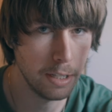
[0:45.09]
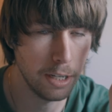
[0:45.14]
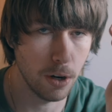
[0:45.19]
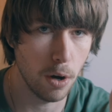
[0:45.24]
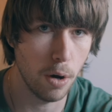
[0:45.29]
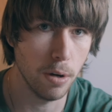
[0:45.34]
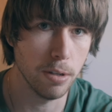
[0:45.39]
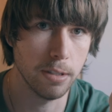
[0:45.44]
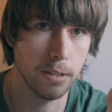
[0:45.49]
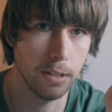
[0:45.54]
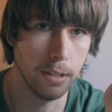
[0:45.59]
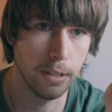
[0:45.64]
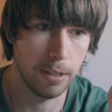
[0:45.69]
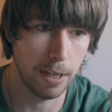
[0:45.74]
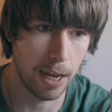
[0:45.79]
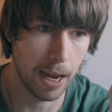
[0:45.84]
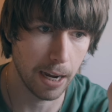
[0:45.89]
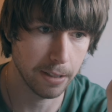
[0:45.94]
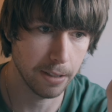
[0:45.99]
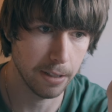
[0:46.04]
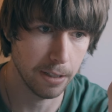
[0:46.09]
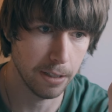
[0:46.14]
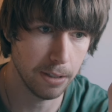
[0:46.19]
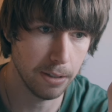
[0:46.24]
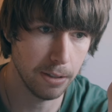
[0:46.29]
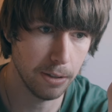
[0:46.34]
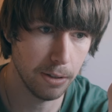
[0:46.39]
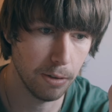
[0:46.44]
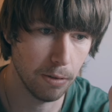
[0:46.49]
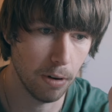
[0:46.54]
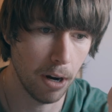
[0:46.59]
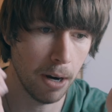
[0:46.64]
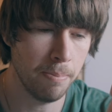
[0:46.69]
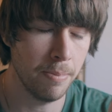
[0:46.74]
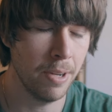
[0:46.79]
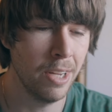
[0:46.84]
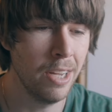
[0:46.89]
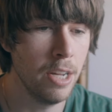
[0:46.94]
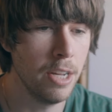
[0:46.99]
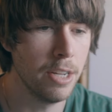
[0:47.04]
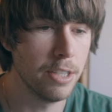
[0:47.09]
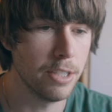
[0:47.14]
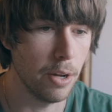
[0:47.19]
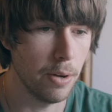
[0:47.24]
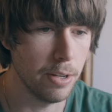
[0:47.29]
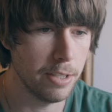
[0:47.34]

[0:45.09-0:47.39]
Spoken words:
in Austin, Texas, right? So